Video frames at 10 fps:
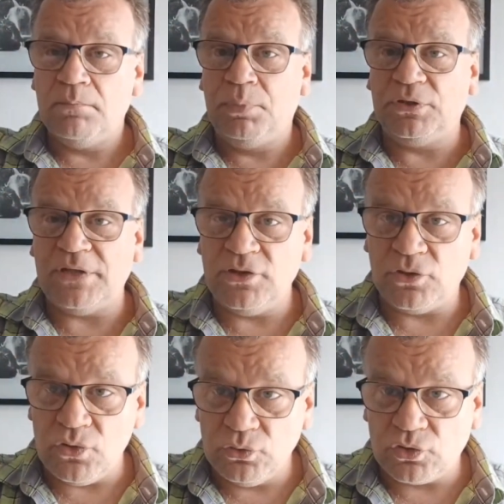put it into
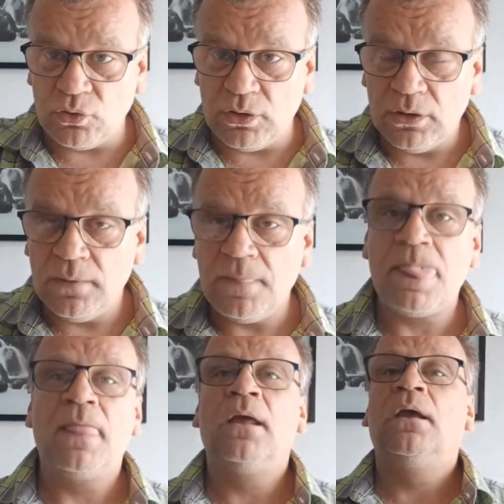neutral.
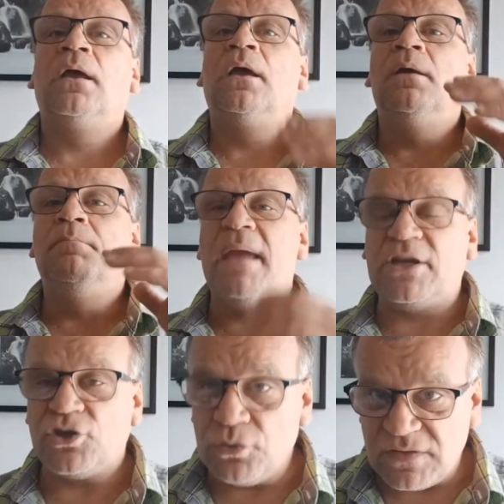Make
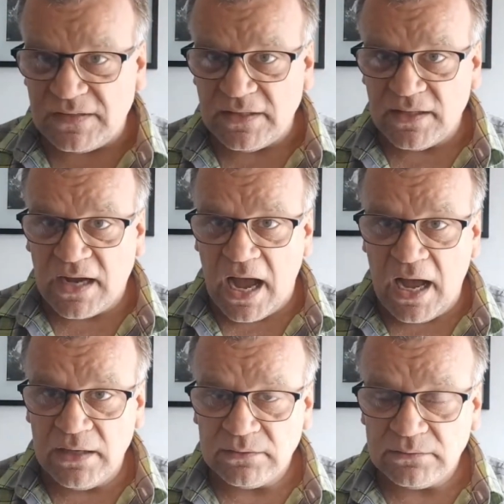sure you sit in the car.